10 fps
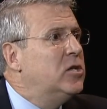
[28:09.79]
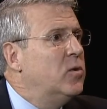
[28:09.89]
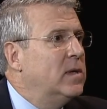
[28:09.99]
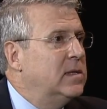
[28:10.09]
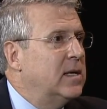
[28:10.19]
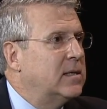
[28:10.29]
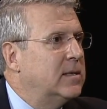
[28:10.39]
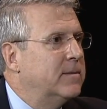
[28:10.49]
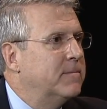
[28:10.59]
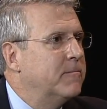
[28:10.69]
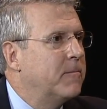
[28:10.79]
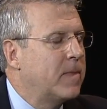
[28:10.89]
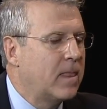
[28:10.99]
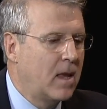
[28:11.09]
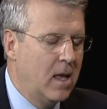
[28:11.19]
to exist.
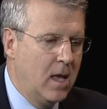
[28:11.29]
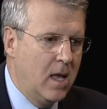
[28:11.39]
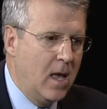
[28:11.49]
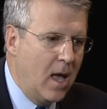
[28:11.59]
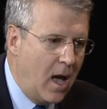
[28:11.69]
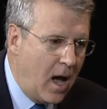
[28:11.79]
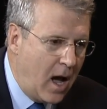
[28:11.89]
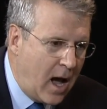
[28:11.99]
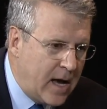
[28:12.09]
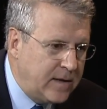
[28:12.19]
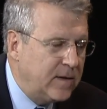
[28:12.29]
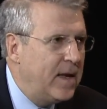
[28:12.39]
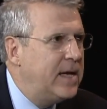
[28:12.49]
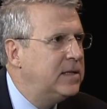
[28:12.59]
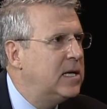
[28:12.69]
ISIL
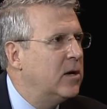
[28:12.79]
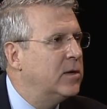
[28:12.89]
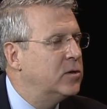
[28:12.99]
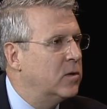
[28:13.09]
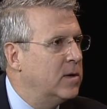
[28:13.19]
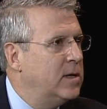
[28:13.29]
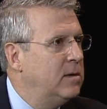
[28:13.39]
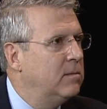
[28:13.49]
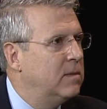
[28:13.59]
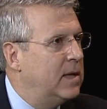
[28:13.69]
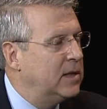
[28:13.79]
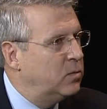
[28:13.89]
has territory. That's